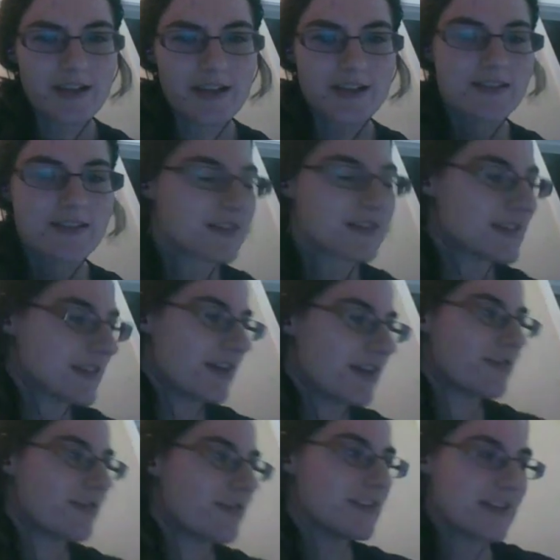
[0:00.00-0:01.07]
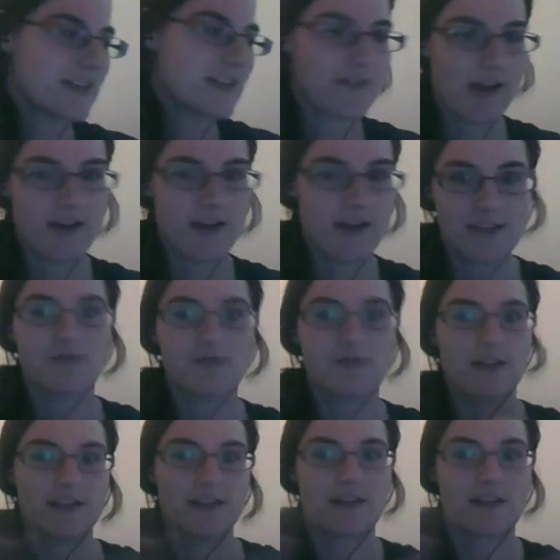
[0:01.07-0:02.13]
I'm going to say if we just have the answers, we can
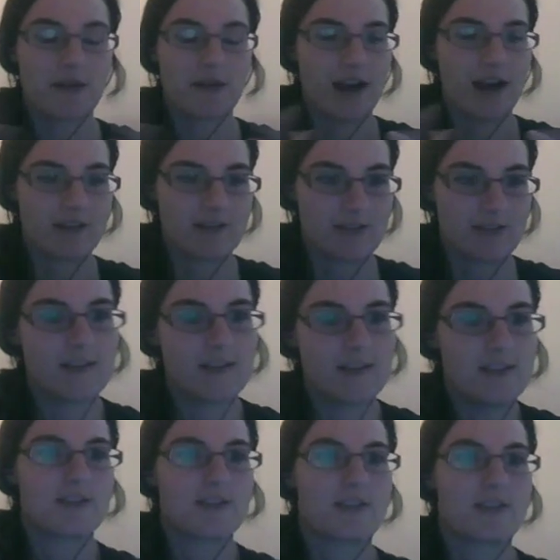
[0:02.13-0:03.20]
just compare answers and just go